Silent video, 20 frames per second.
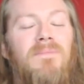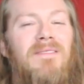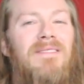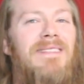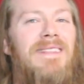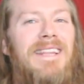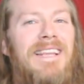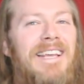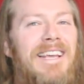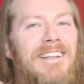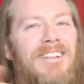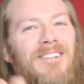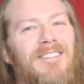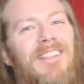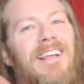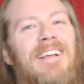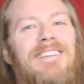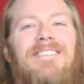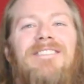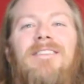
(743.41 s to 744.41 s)
little
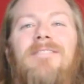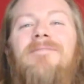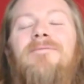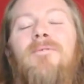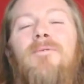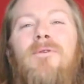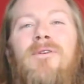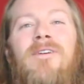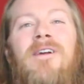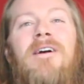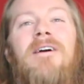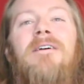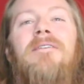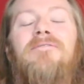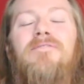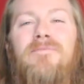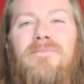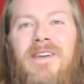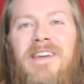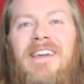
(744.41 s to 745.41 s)
less than 4
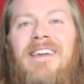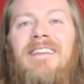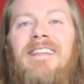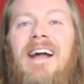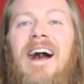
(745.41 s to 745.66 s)
for me.